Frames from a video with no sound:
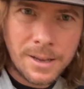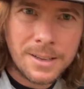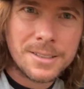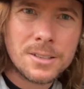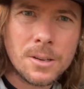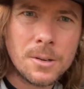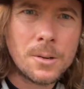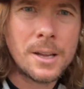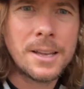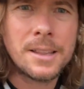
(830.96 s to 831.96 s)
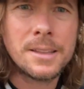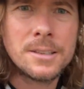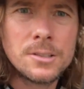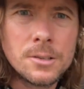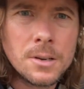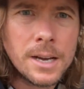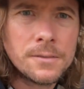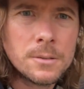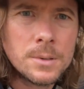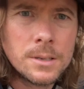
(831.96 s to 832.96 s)
So these do have
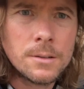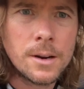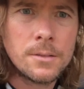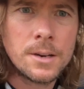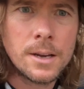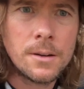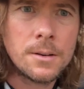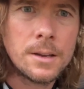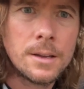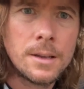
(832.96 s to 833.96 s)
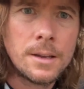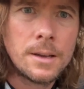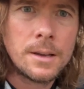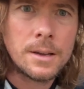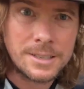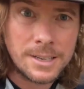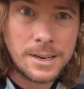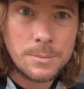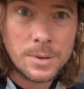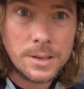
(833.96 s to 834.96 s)
to be ground down a
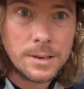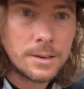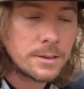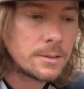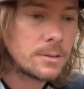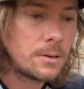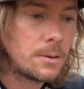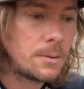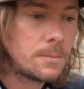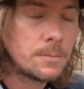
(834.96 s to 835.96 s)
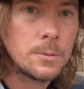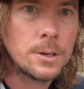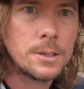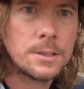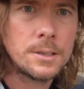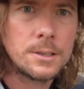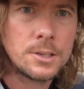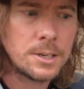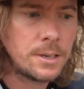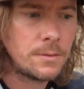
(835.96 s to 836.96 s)
tiny bit. So we're just gonna
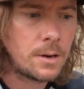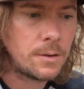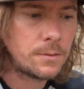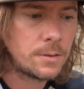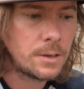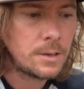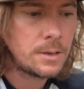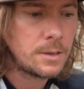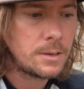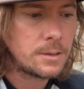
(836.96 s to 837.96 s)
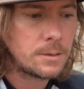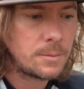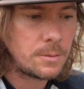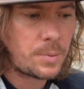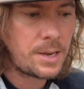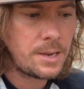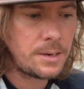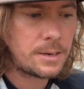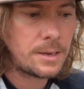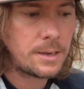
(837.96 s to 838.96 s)
shave off some of the
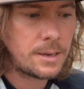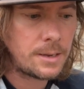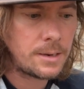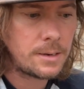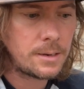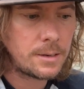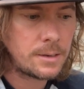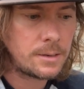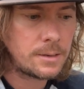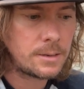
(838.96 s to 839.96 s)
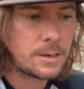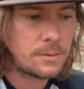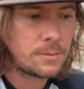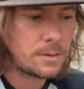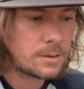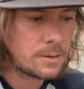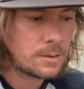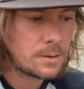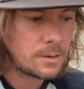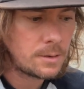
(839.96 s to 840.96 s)
paint, and it does have
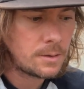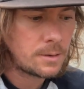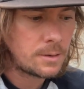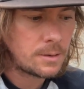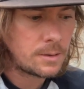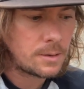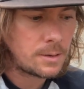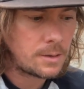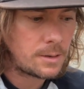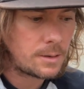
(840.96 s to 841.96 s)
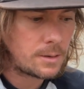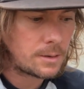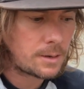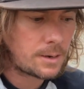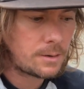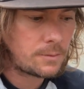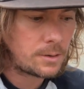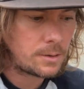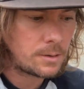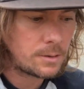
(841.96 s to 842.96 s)
kind of